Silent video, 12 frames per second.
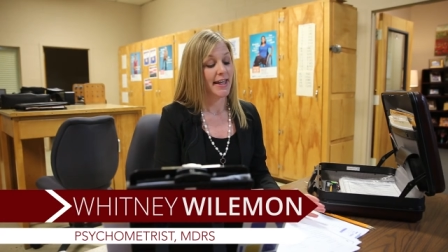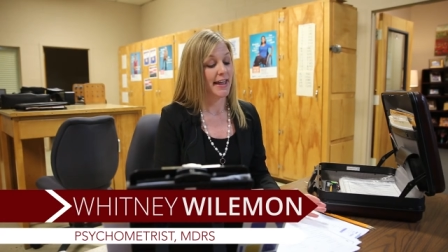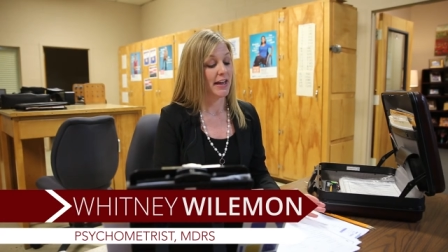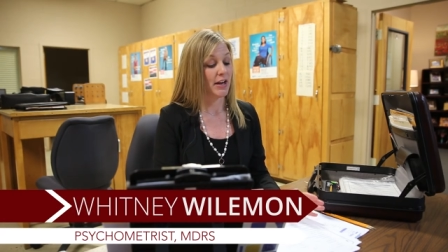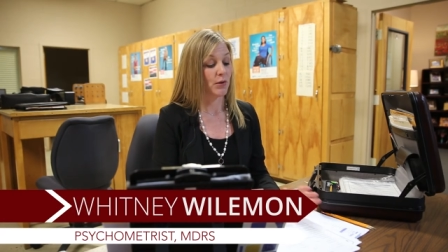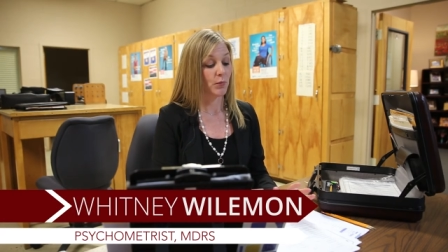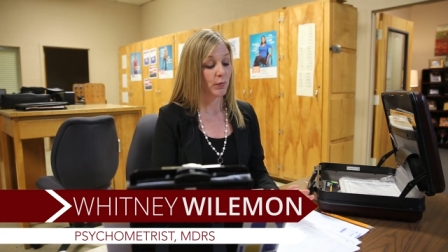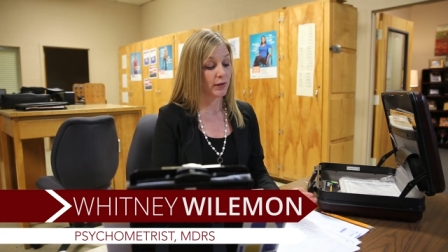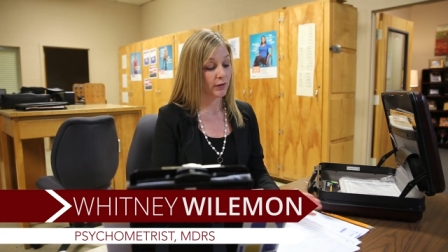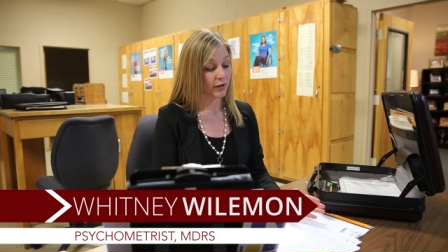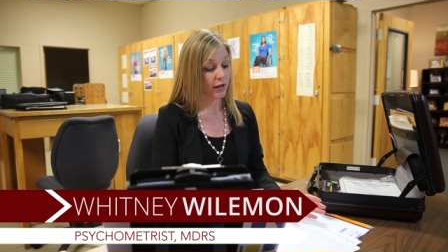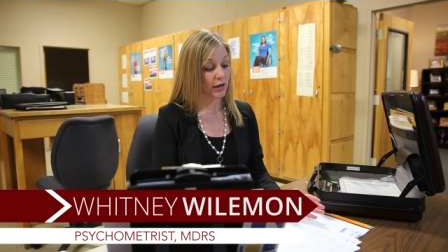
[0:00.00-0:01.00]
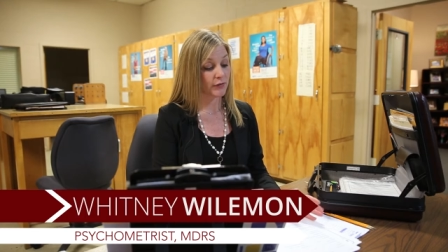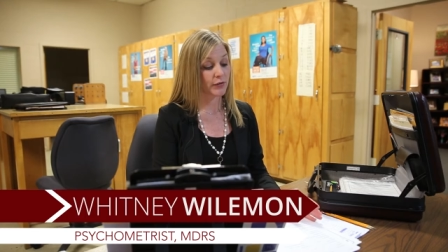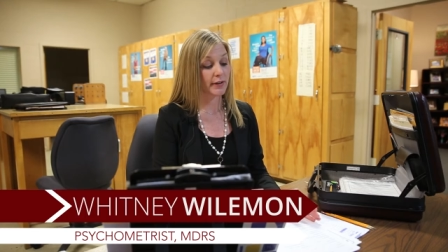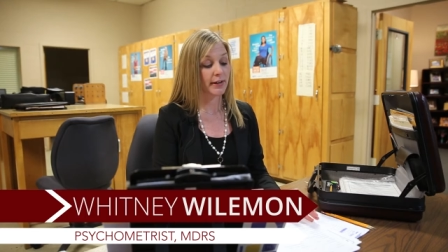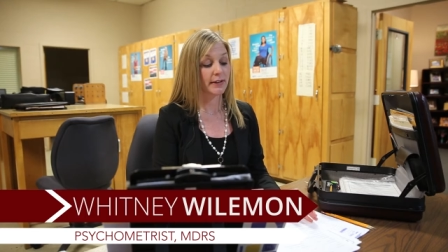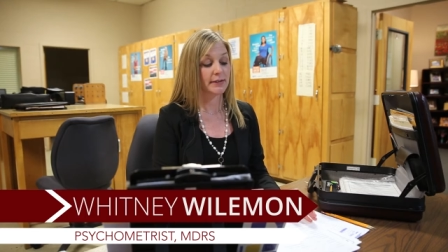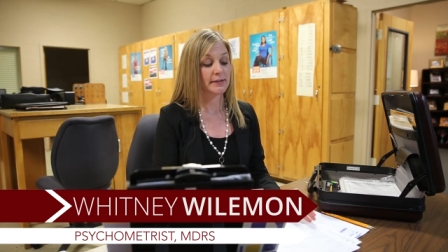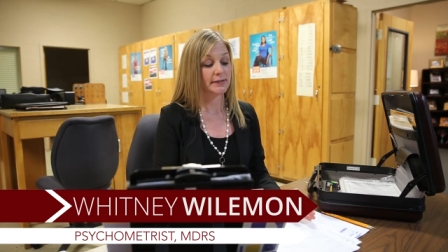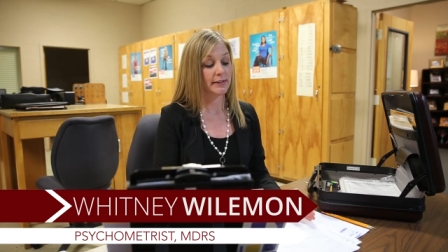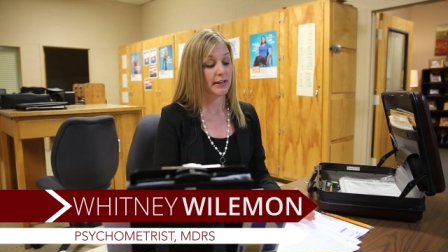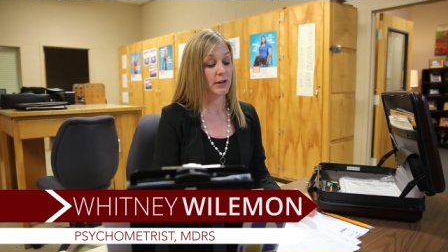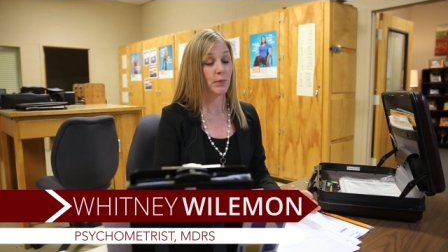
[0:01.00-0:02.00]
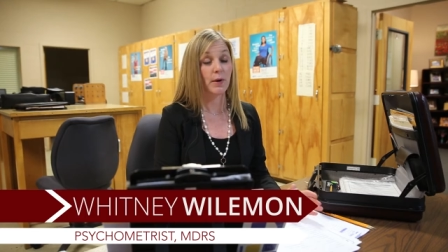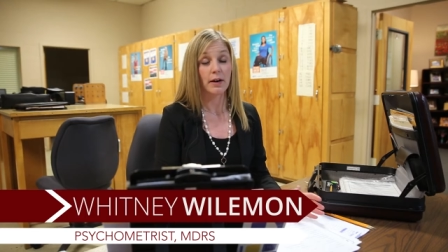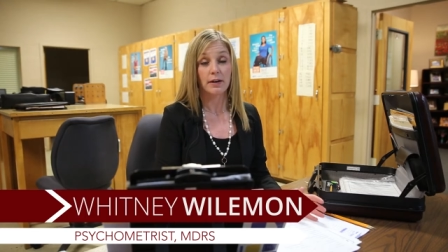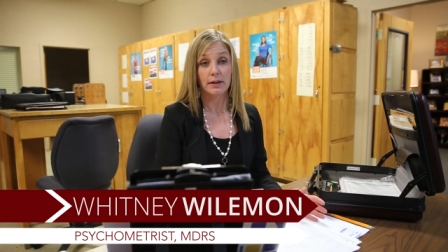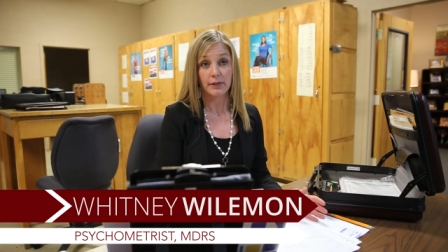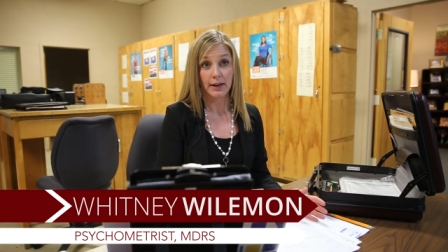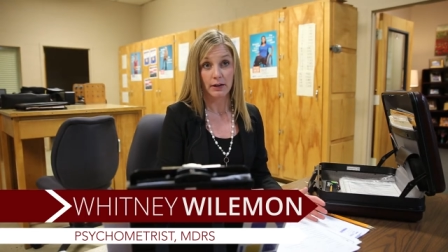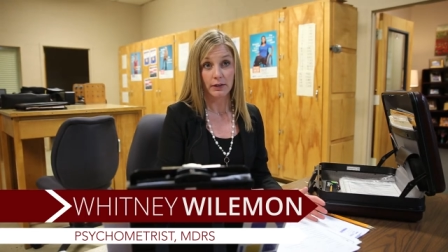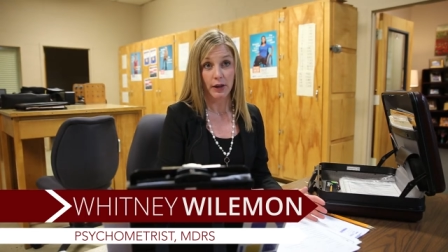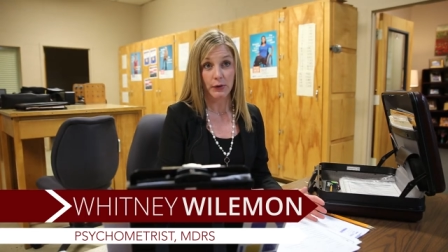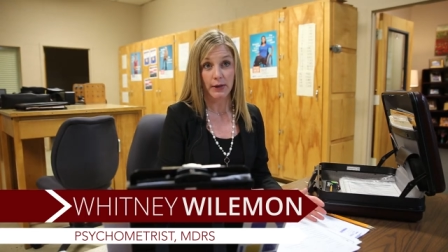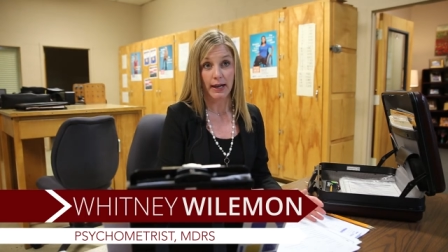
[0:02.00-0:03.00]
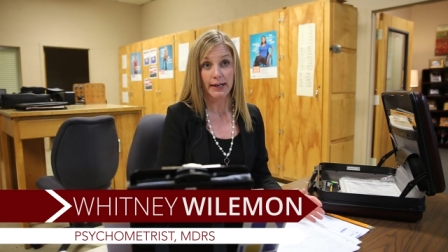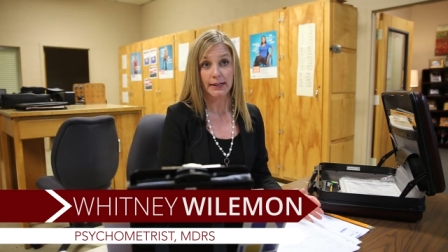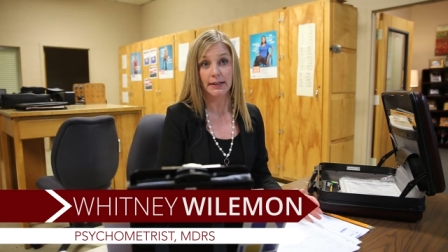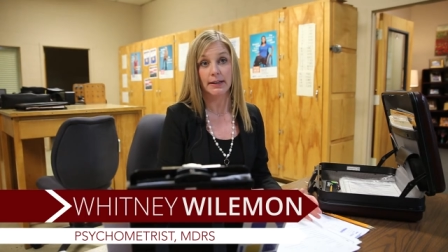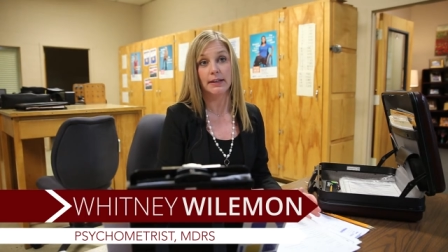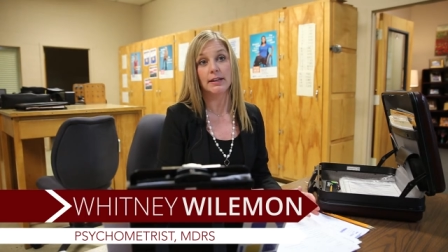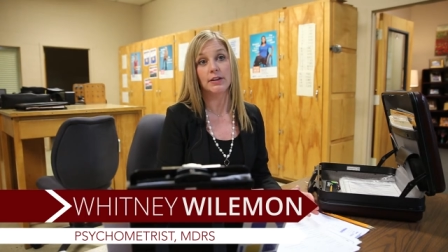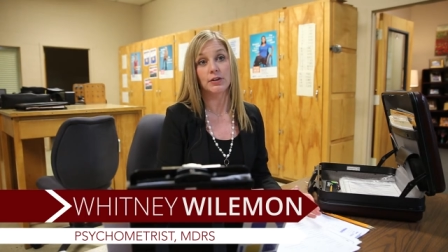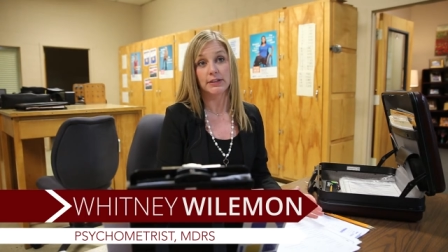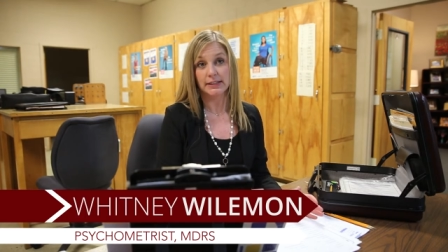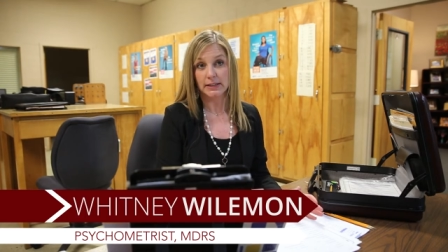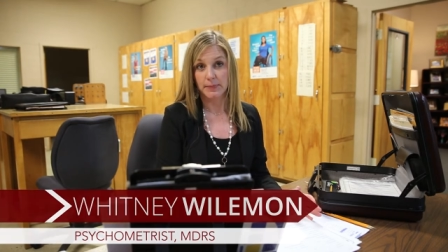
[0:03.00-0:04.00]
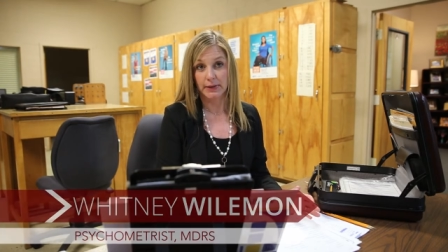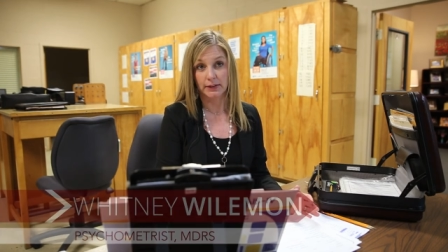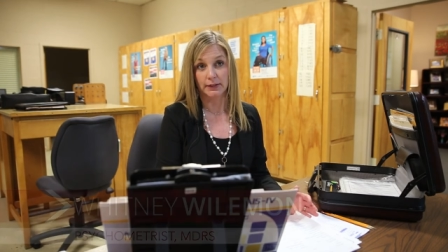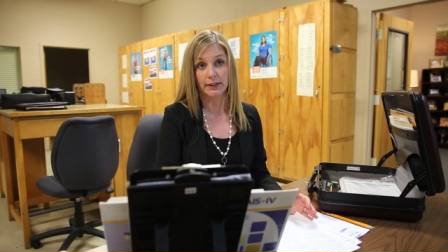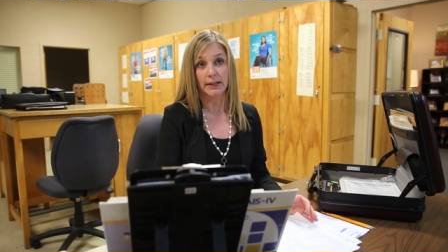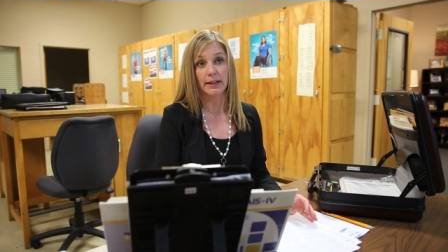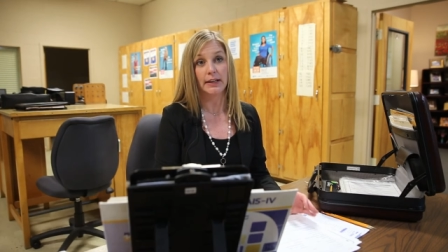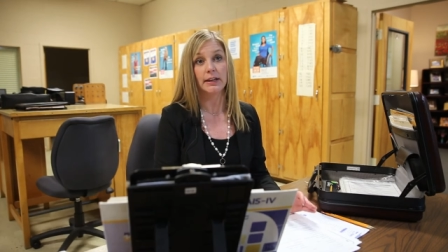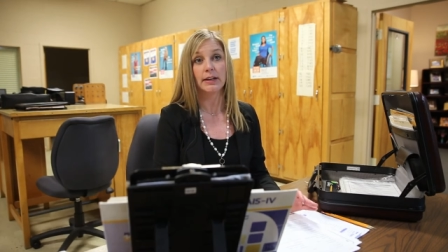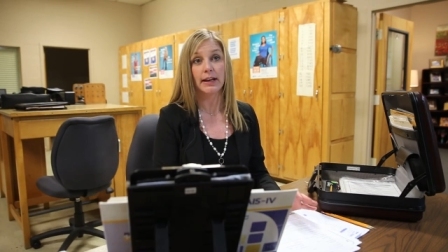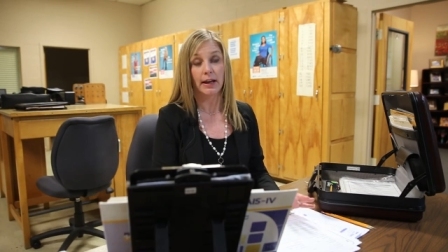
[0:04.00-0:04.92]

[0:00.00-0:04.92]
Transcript: and we look over it, see where they're located, their disability,